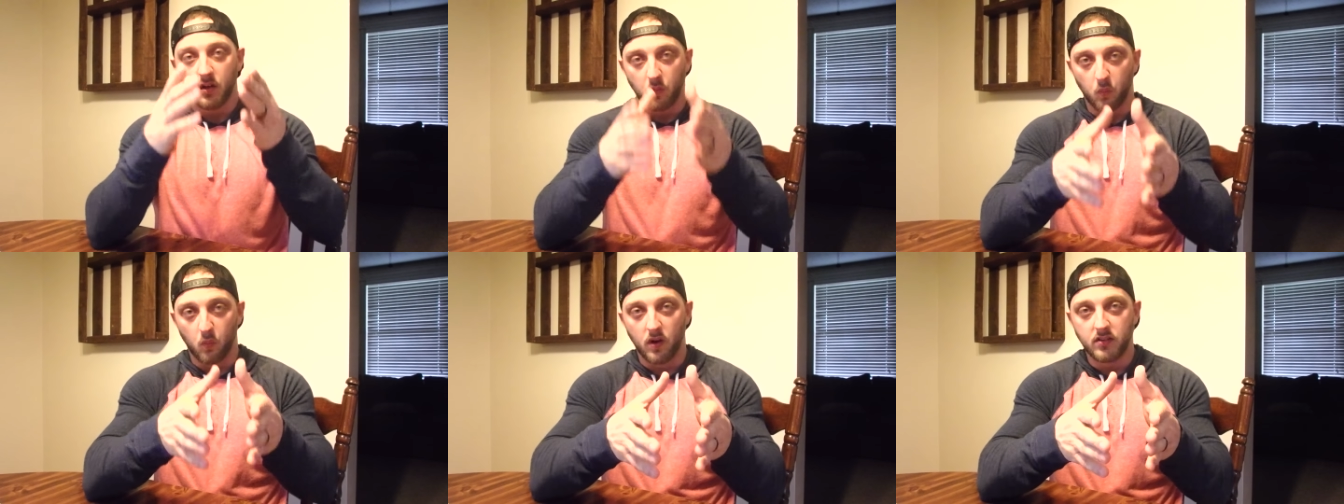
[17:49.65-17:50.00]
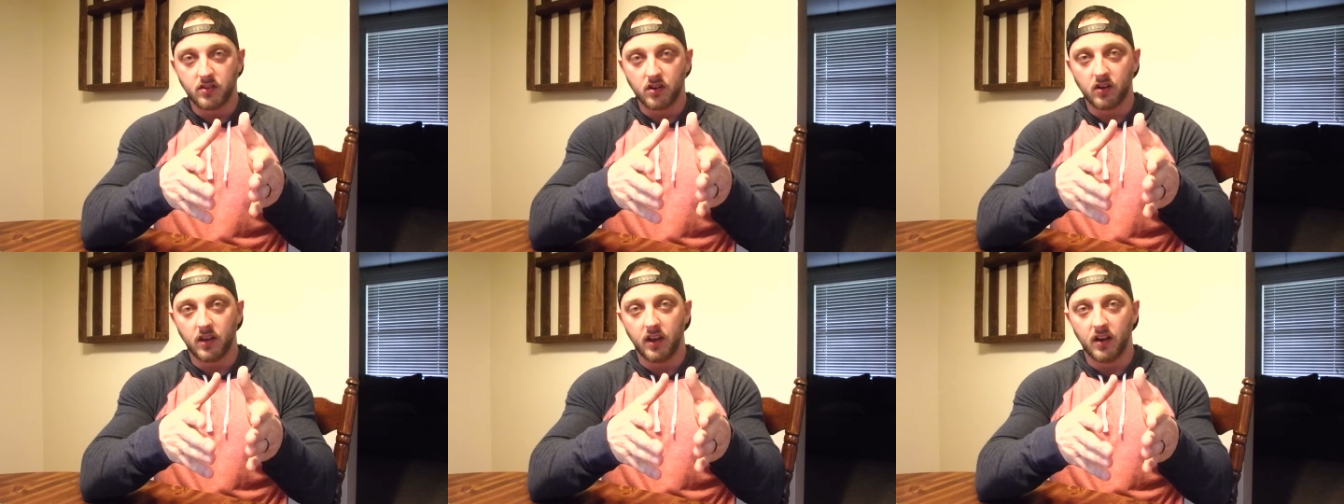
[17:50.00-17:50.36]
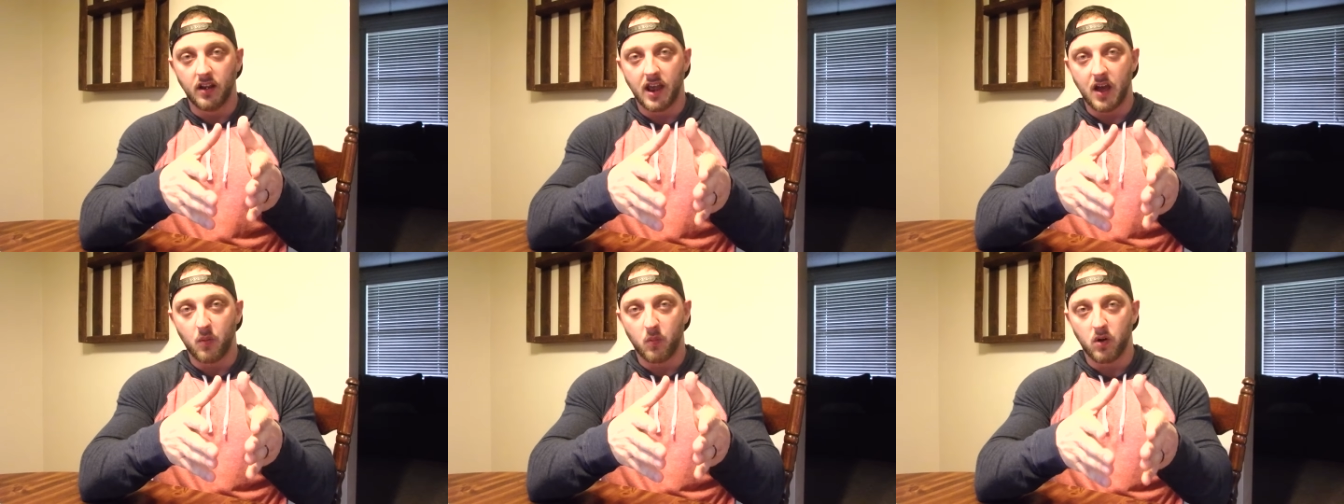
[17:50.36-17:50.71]
the ones that are here
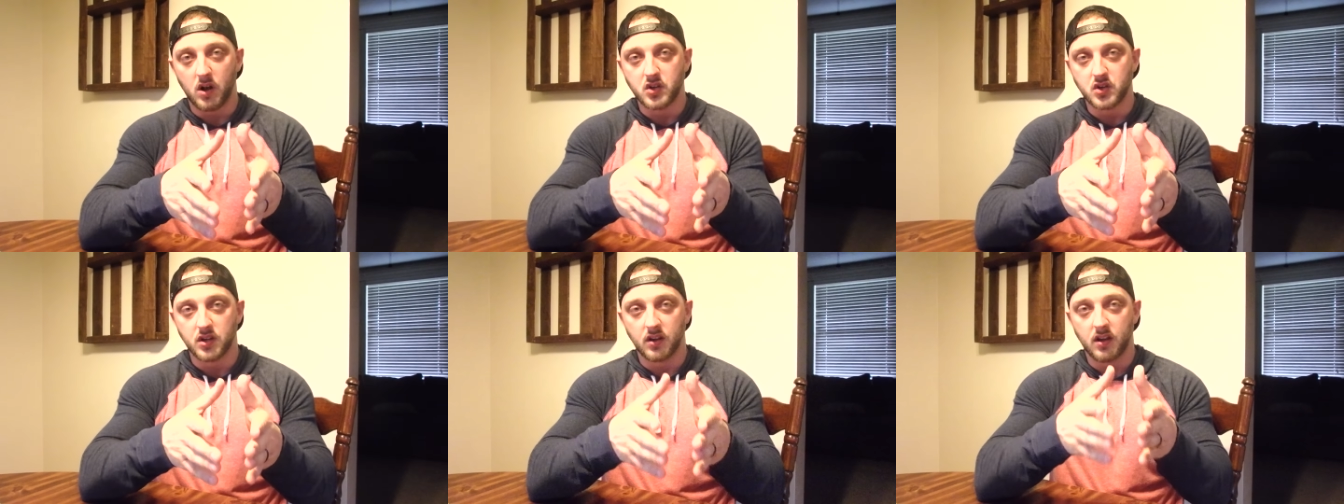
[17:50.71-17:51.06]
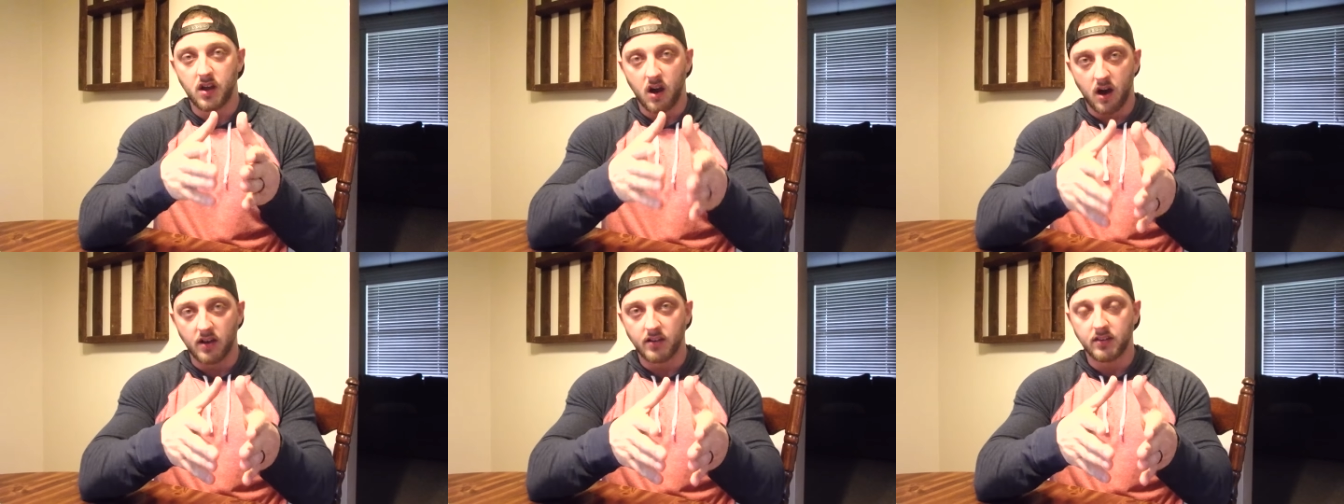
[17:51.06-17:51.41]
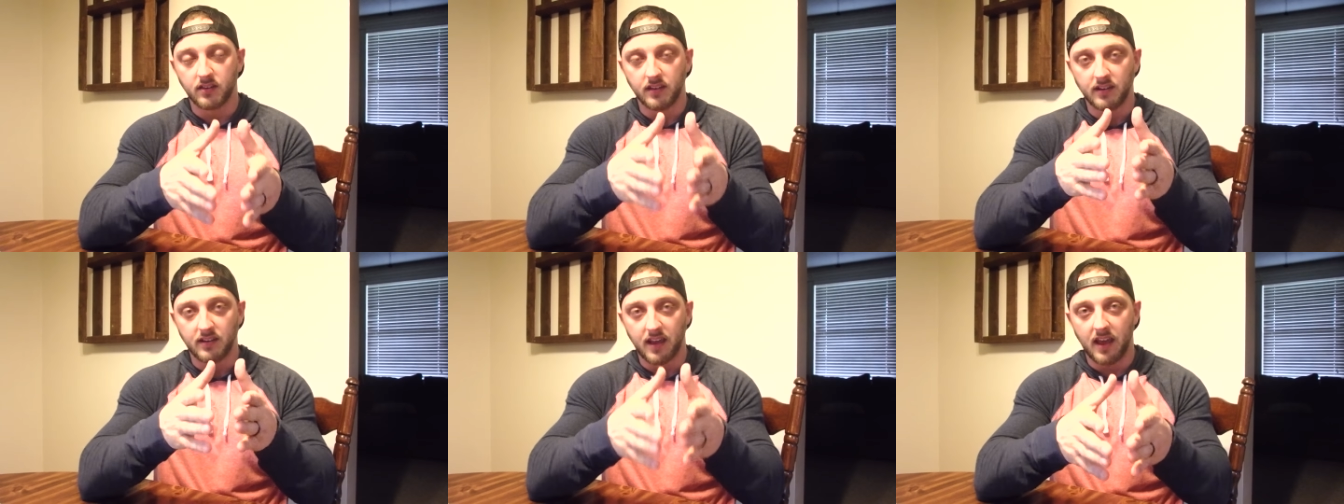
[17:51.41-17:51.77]
now watching
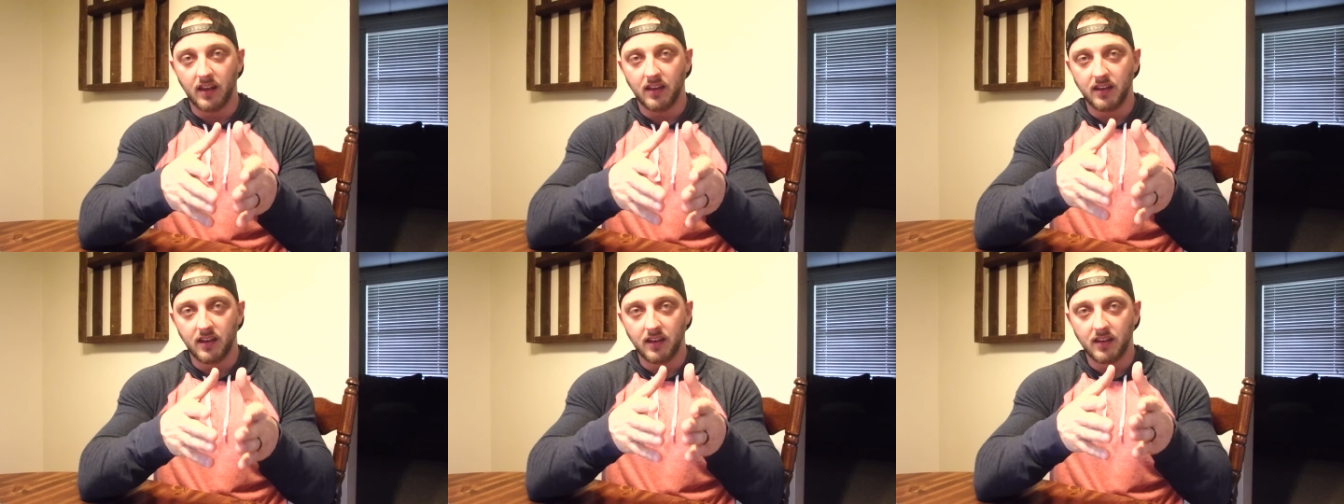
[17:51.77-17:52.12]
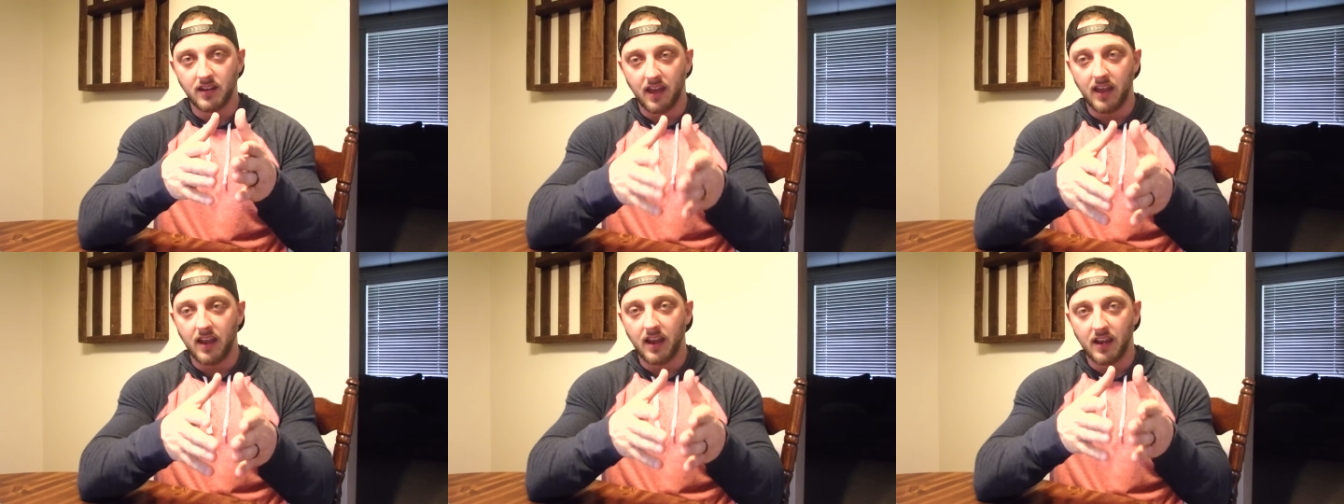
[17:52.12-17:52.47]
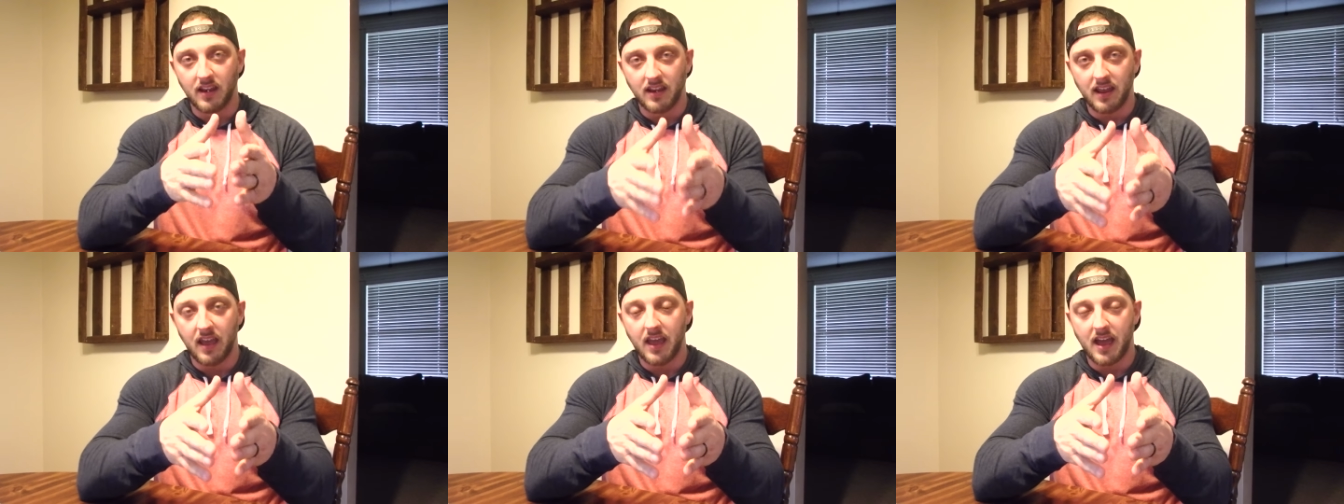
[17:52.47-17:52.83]
constantly, daily, day in
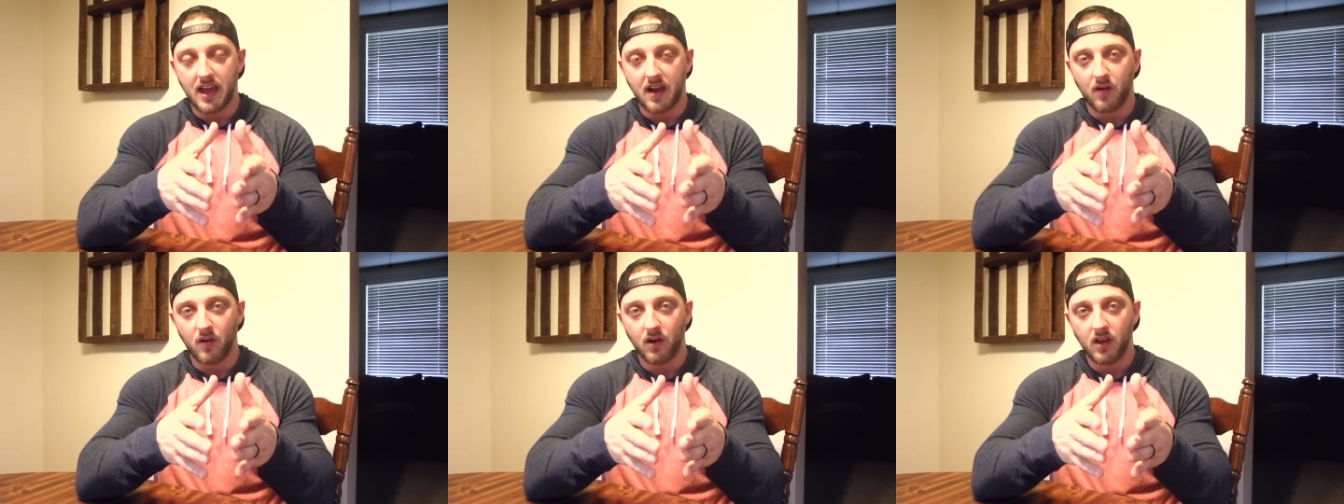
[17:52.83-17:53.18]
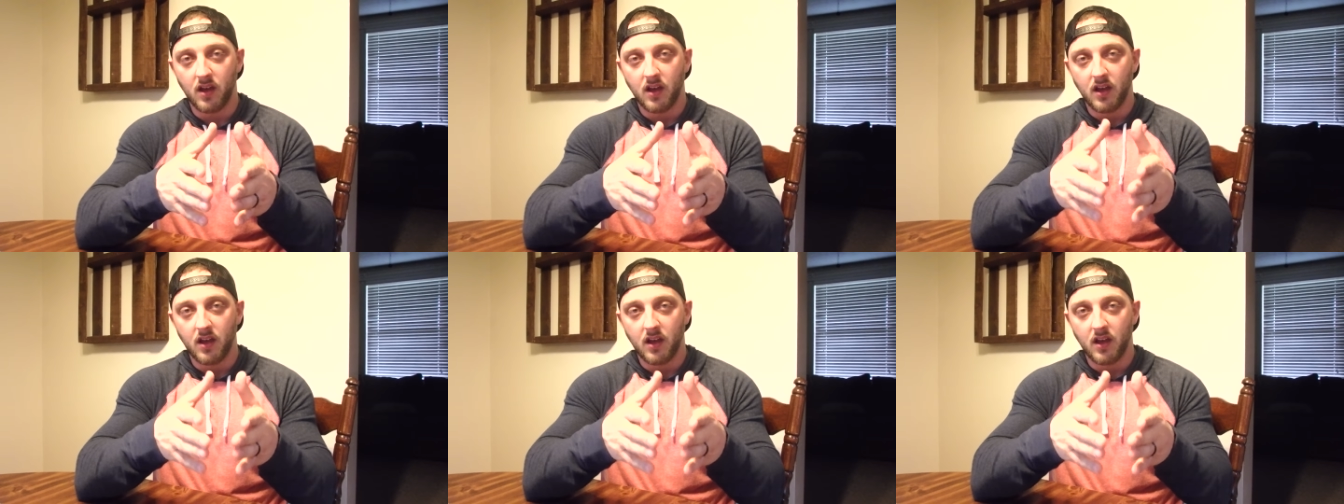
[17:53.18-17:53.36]
and day out,